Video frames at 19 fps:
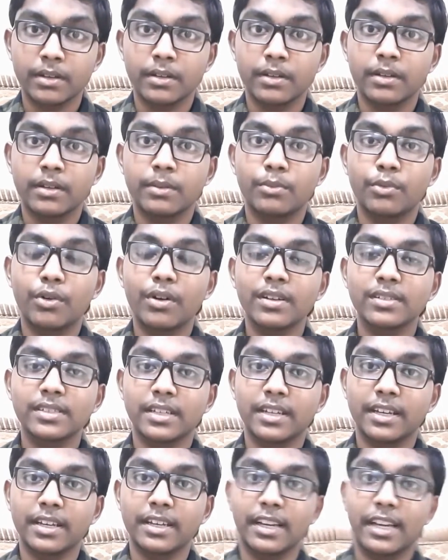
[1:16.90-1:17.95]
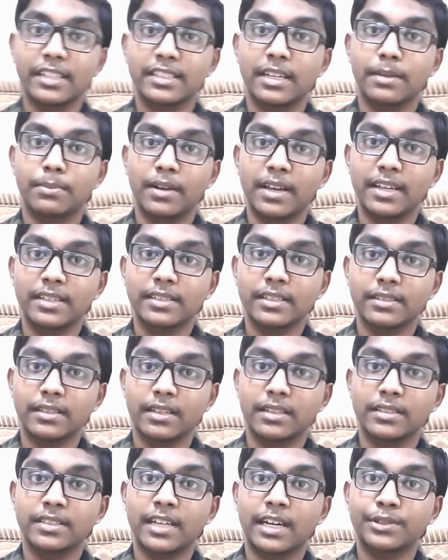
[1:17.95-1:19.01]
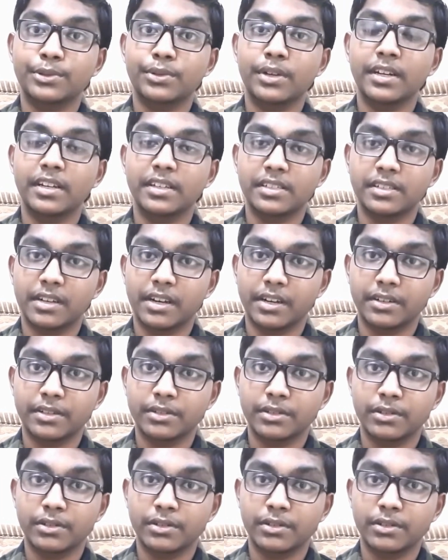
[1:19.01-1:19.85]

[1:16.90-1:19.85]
Mughalsari is a place in the Chandoli district